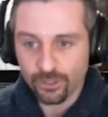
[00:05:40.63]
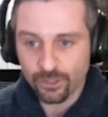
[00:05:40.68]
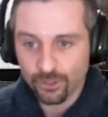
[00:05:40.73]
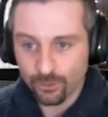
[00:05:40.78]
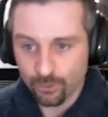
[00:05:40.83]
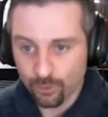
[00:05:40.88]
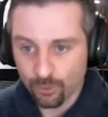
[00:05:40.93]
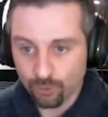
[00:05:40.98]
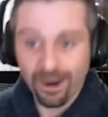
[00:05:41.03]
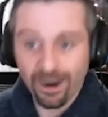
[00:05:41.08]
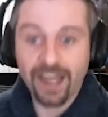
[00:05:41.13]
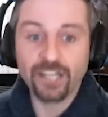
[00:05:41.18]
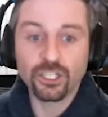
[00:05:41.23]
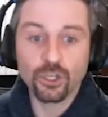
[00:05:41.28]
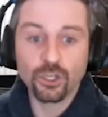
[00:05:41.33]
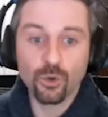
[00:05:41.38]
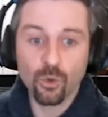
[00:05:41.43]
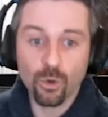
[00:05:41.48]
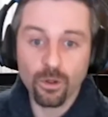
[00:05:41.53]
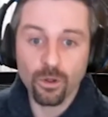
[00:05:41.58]
to grad
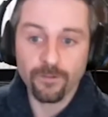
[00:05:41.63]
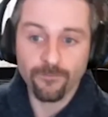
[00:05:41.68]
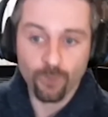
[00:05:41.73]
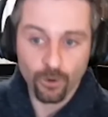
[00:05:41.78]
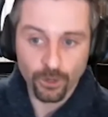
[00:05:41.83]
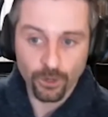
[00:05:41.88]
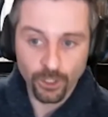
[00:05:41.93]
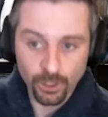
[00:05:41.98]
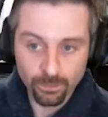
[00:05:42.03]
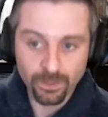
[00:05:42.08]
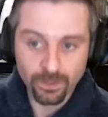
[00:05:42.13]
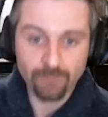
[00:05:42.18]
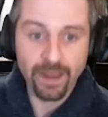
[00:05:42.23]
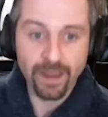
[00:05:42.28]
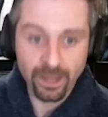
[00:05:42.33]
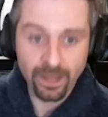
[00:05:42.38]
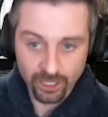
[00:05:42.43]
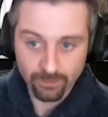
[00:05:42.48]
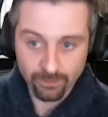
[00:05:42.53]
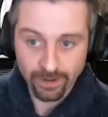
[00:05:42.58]
school for human
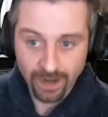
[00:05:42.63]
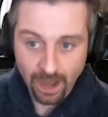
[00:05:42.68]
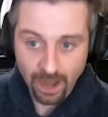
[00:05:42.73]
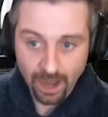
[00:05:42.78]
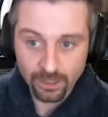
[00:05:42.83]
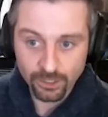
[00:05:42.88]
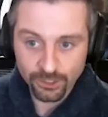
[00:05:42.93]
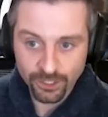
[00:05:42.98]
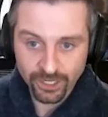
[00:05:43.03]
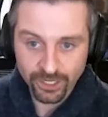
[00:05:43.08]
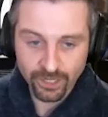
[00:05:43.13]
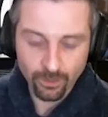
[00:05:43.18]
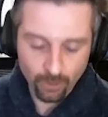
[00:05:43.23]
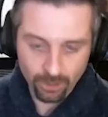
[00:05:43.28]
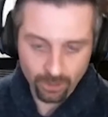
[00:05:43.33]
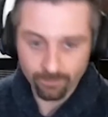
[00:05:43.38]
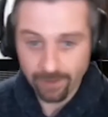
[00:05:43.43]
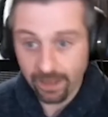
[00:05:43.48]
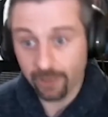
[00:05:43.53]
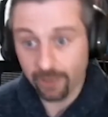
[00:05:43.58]
paleobiology
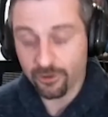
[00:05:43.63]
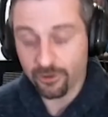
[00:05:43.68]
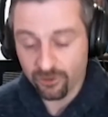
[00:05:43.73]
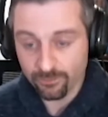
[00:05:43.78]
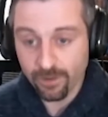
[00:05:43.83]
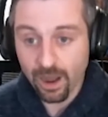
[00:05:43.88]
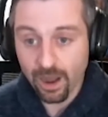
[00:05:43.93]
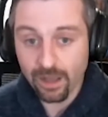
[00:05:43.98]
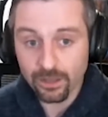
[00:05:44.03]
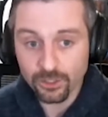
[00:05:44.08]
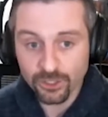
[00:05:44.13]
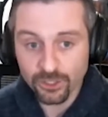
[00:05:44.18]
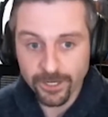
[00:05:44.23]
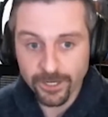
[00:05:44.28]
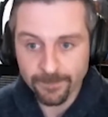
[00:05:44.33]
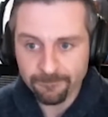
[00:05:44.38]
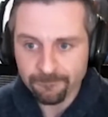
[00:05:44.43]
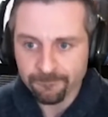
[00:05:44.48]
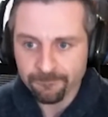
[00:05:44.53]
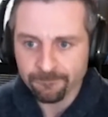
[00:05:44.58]
or
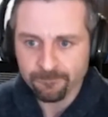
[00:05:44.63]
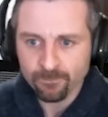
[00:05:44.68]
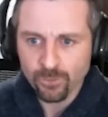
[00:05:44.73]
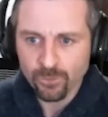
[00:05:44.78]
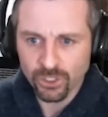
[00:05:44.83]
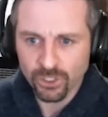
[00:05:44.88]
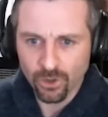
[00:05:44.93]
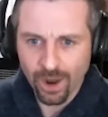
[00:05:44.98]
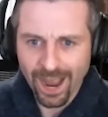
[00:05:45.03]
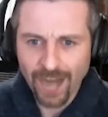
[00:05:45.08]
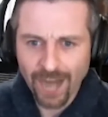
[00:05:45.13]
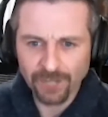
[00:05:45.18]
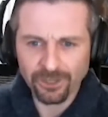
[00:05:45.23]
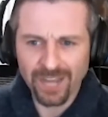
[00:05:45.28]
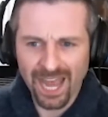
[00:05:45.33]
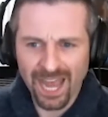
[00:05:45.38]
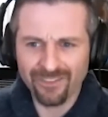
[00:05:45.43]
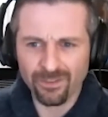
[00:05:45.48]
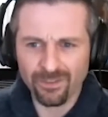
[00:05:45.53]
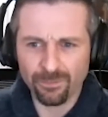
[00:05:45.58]
paleoanthropology. So I actually
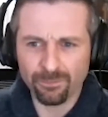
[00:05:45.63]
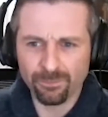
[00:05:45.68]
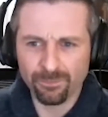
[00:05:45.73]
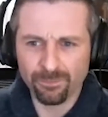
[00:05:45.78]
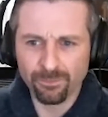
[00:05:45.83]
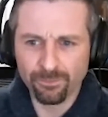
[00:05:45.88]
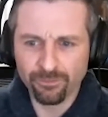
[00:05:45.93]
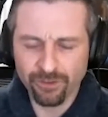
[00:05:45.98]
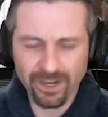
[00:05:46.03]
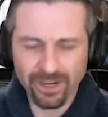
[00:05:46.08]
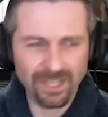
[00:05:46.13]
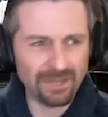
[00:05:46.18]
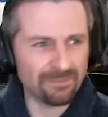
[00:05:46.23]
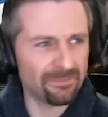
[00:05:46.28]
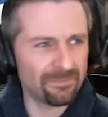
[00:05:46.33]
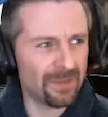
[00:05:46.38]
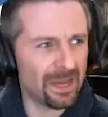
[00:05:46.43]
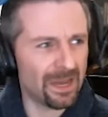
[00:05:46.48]
have a pretty